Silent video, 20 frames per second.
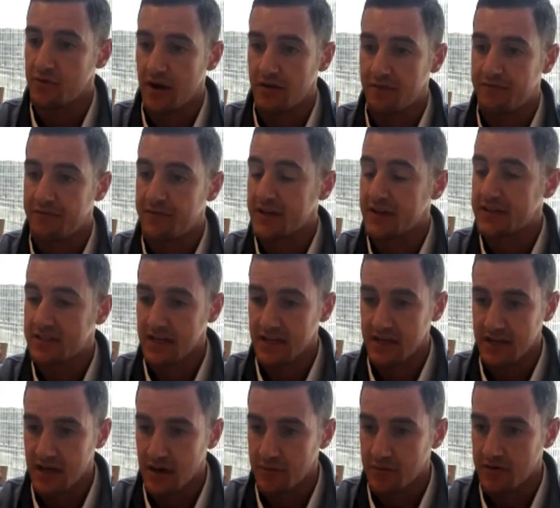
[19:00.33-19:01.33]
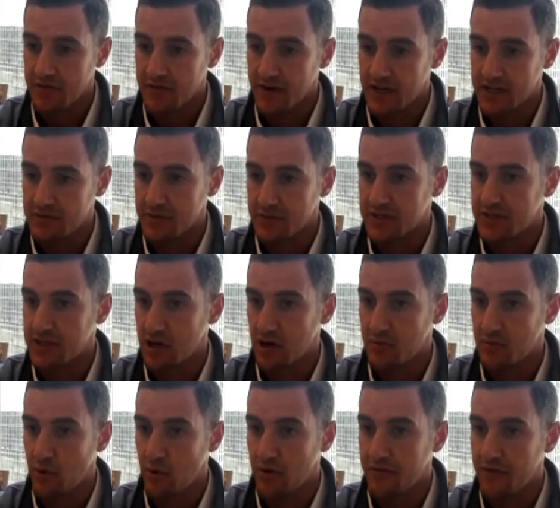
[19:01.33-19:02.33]
if you have fixed income investments in your
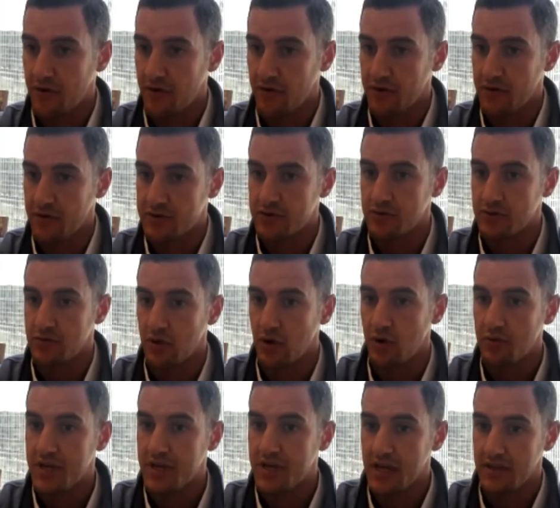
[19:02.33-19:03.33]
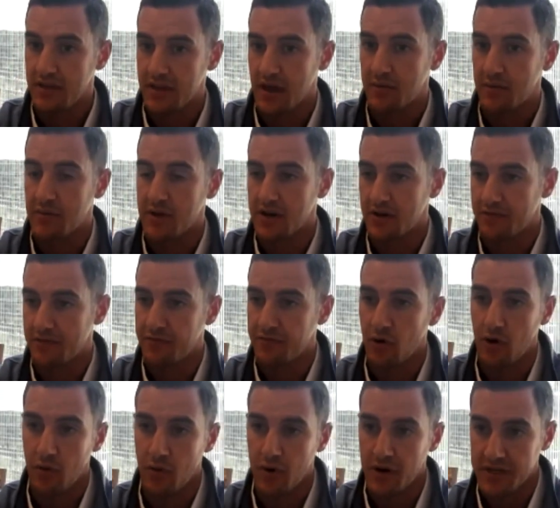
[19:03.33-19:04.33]
portfolio, to locate them in a
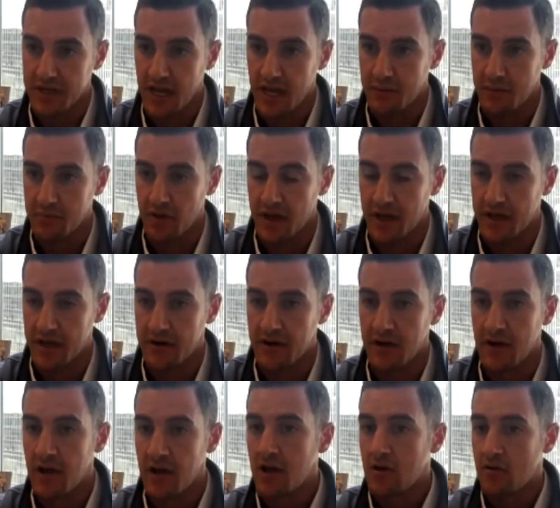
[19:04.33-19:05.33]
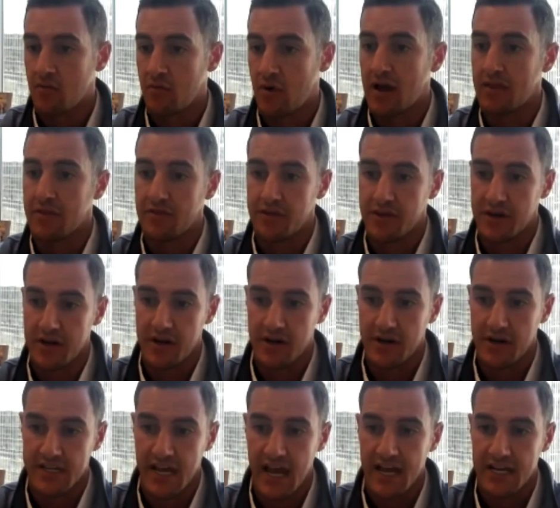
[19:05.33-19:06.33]
401k plan rather than in
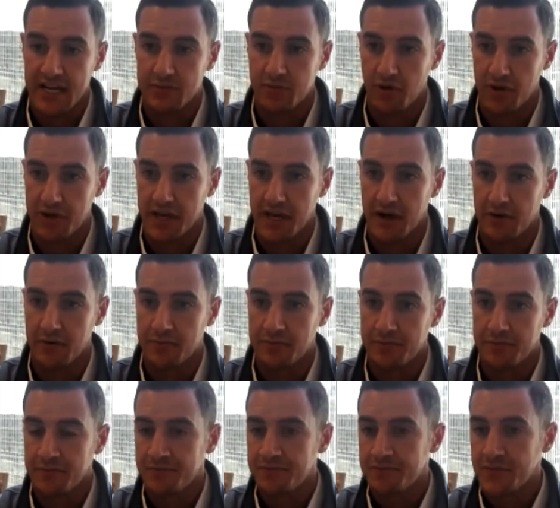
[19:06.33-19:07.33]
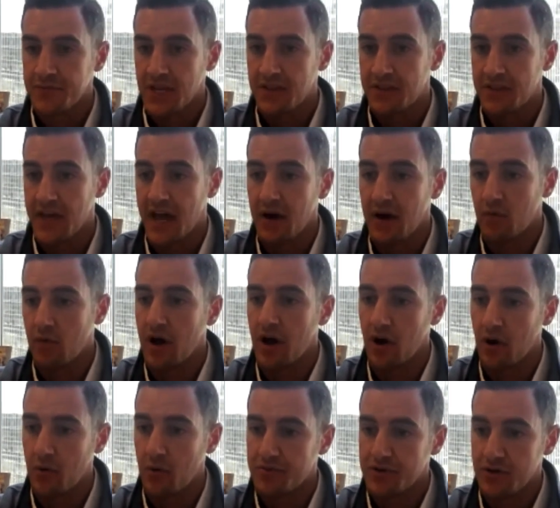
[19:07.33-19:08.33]
a taxable account. That will
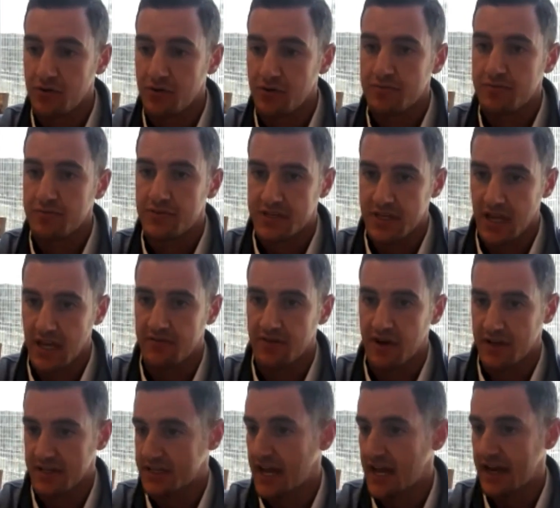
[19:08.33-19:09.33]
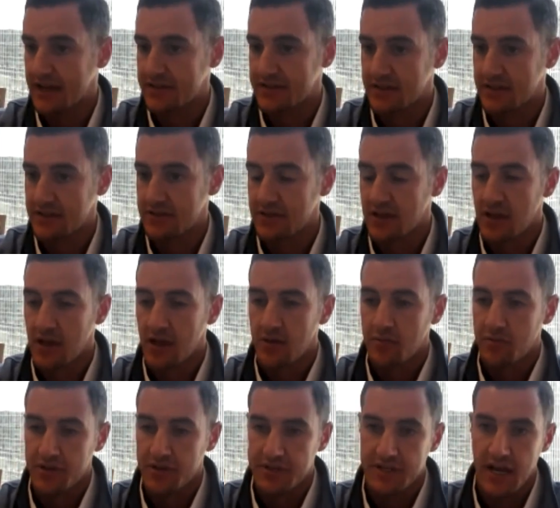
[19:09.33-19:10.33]
help you save on taxes,
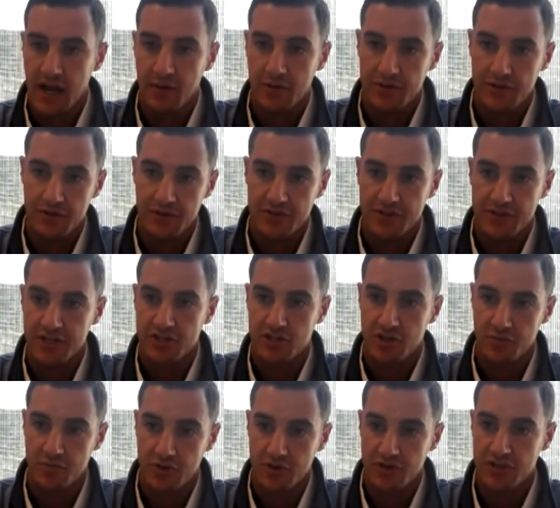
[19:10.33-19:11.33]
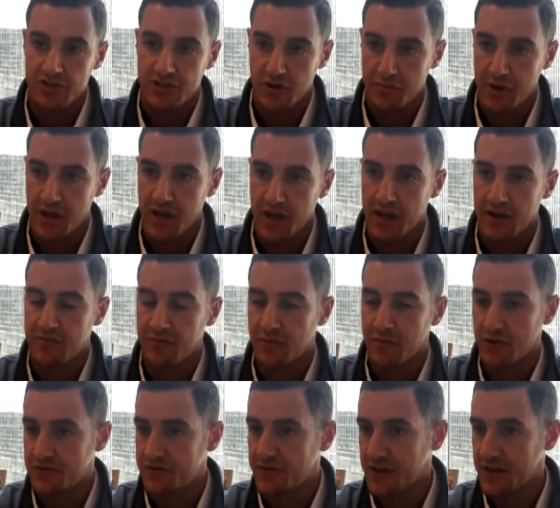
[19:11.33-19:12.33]
because now when those distributions are paid from
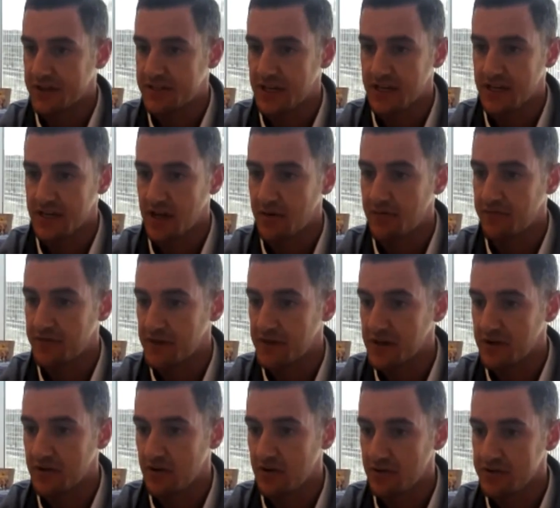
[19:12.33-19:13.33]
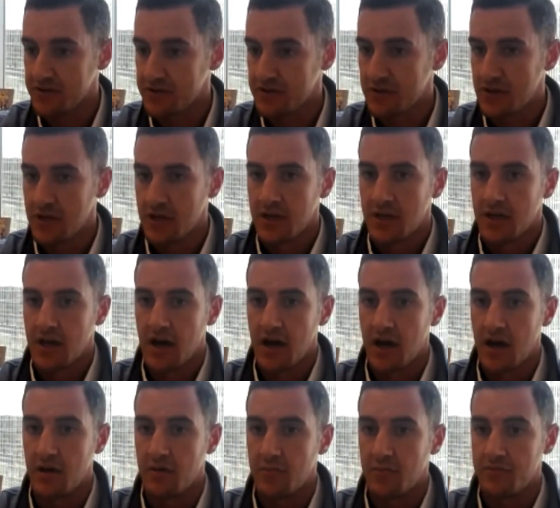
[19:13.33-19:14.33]
those fixed income vehicles,
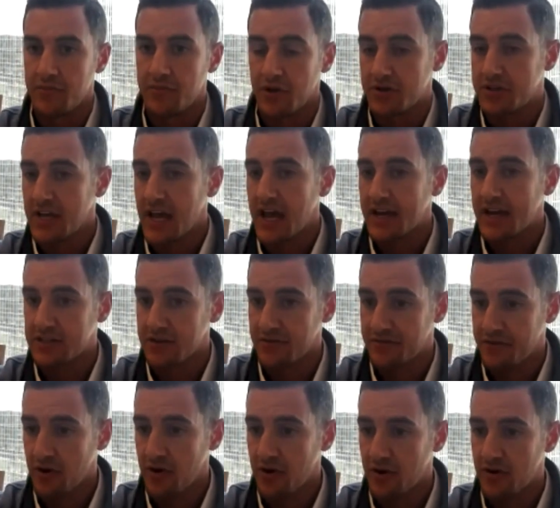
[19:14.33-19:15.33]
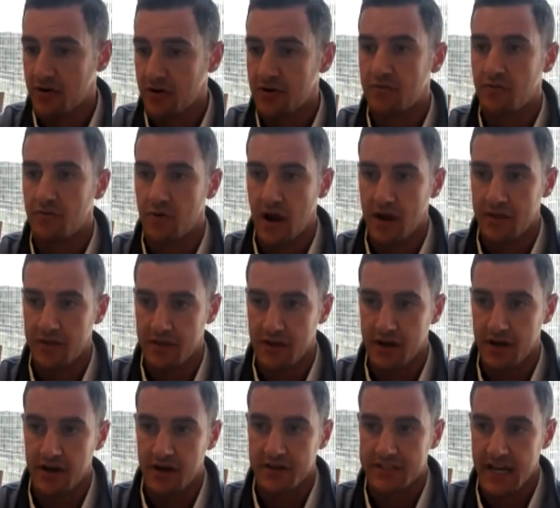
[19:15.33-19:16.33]
they're tax deferred rather than
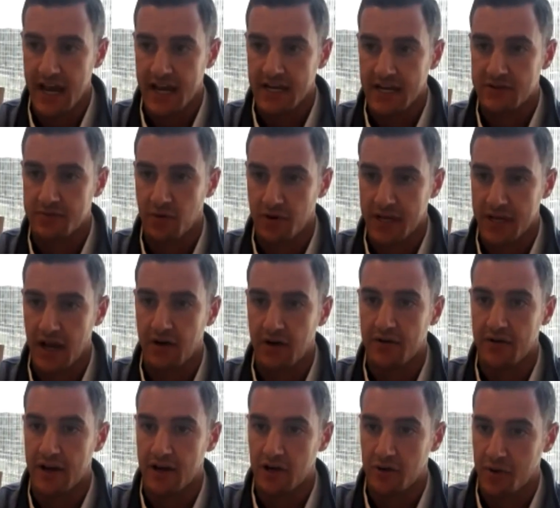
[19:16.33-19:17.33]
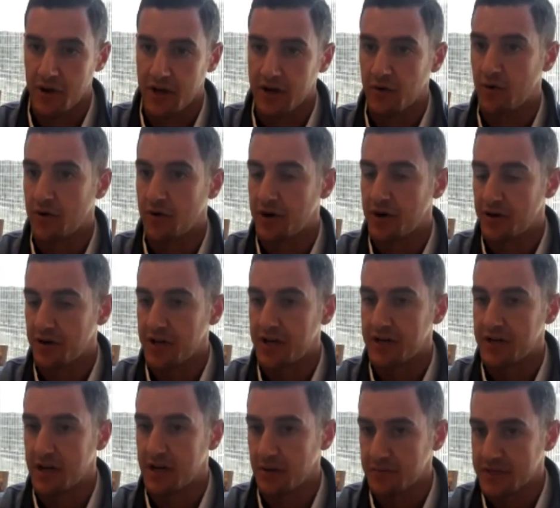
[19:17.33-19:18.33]
in a taxable account. Now you're paying ordinary
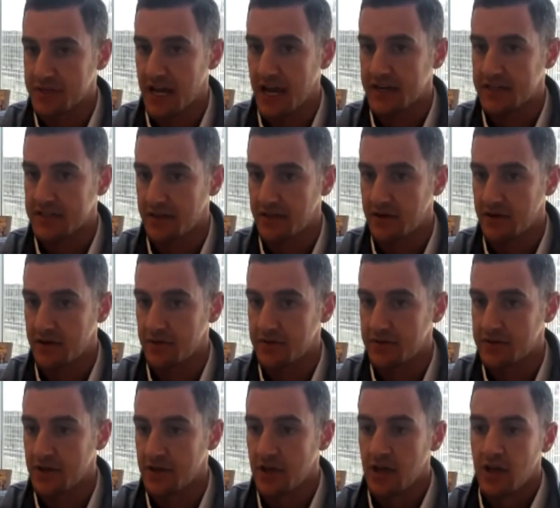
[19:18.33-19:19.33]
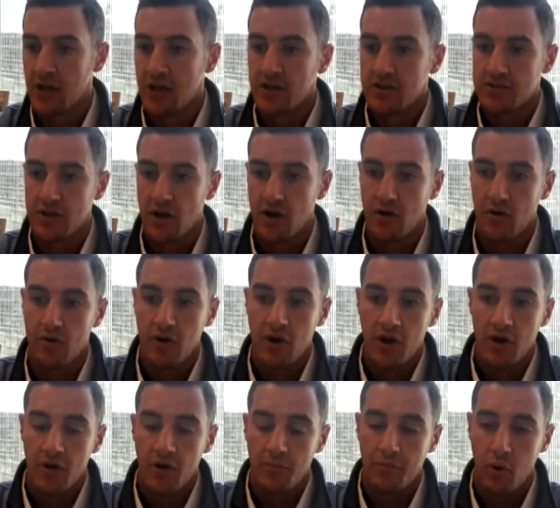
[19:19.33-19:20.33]
income tax on those. So
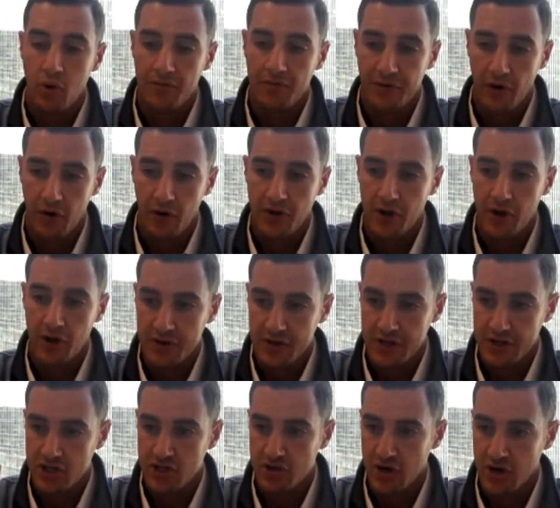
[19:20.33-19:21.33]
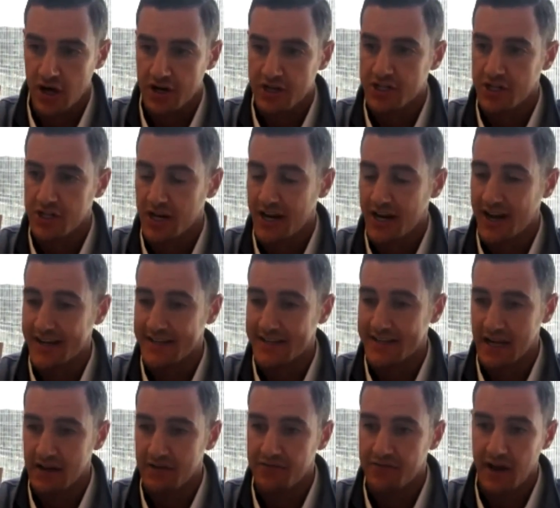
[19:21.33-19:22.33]
portfolio construction and
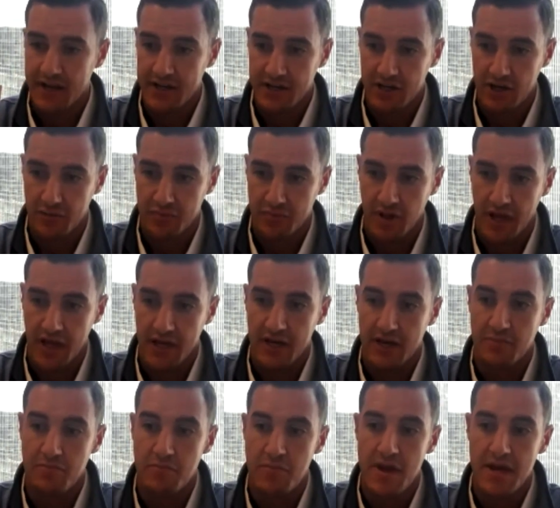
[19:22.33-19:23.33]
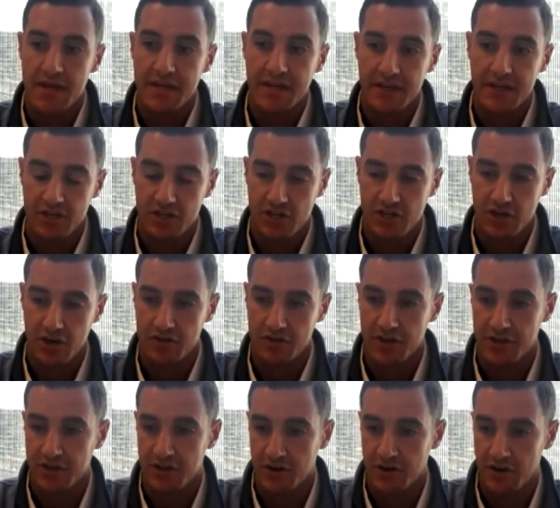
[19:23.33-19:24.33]
identifying your plan and making sure
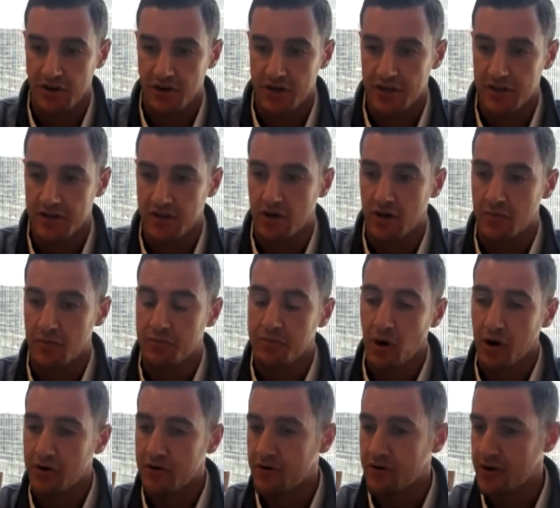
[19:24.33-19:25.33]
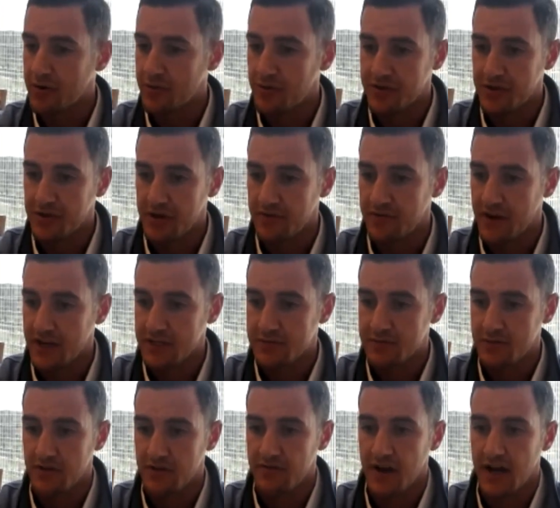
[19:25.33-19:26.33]
that you're either partnering with an
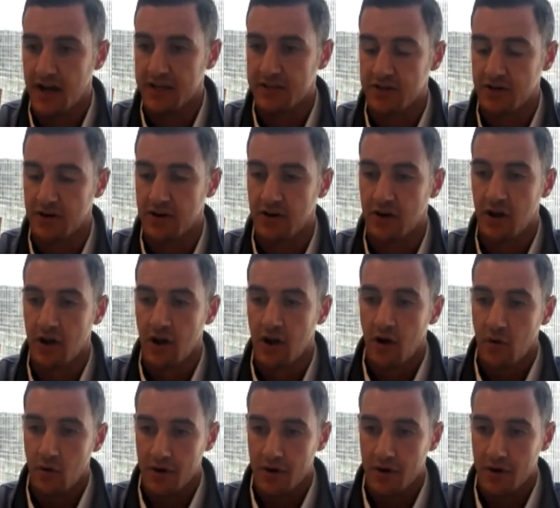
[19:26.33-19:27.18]
investment advisor